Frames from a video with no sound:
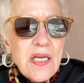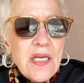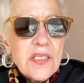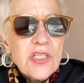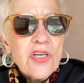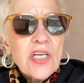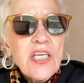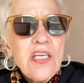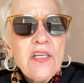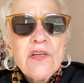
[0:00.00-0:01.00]
It took
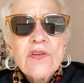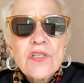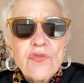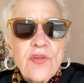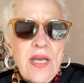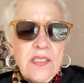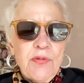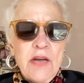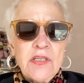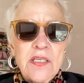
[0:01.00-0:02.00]
years for that
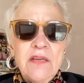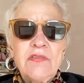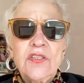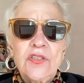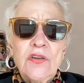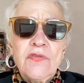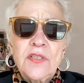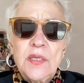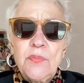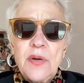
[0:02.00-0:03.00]
sprout to even surface and